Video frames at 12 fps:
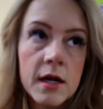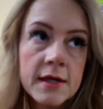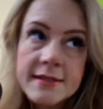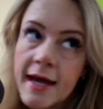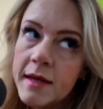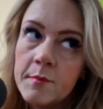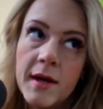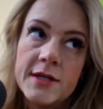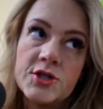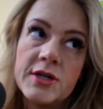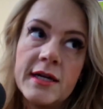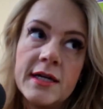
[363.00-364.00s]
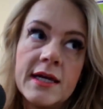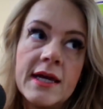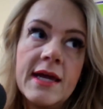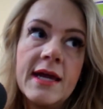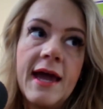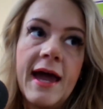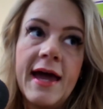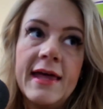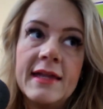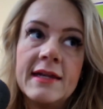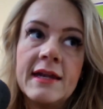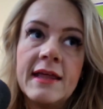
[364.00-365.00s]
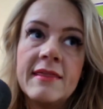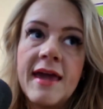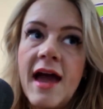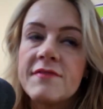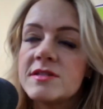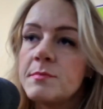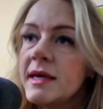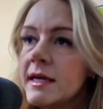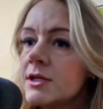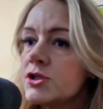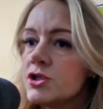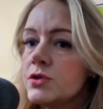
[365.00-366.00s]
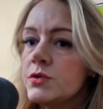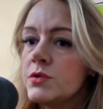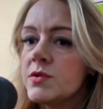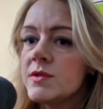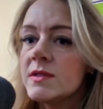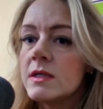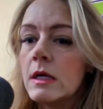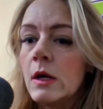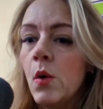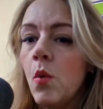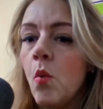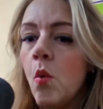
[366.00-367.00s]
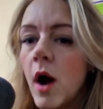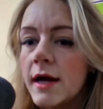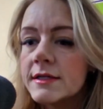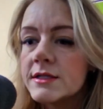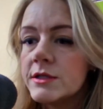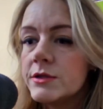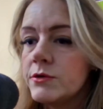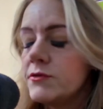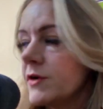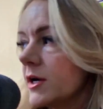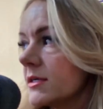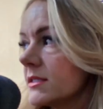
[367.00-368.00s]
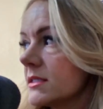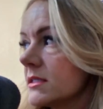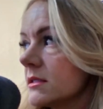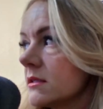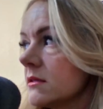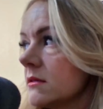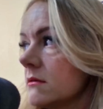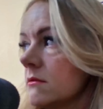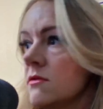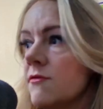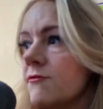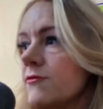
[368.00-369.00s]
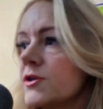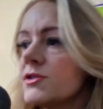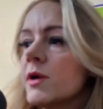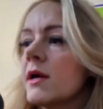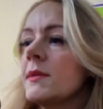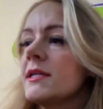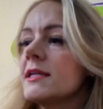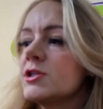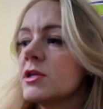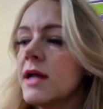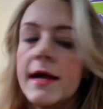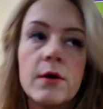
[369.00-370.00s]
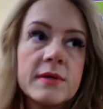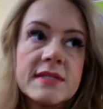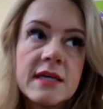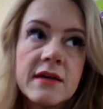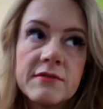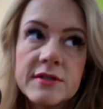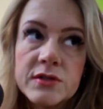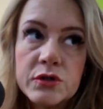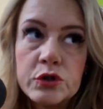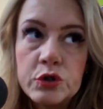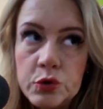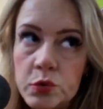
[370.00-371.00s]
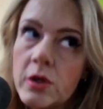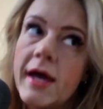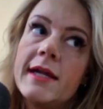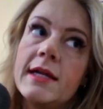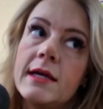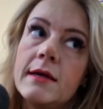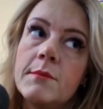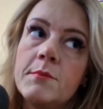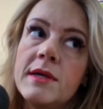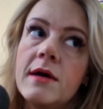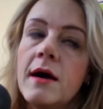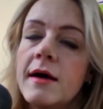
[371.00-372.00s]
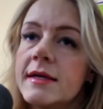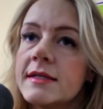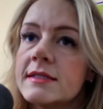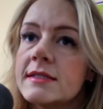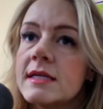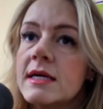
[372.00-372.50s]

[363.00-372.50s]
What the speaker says: tight budget and they have to pick and choose what to do first, the first recommendation I always give is do lighting, because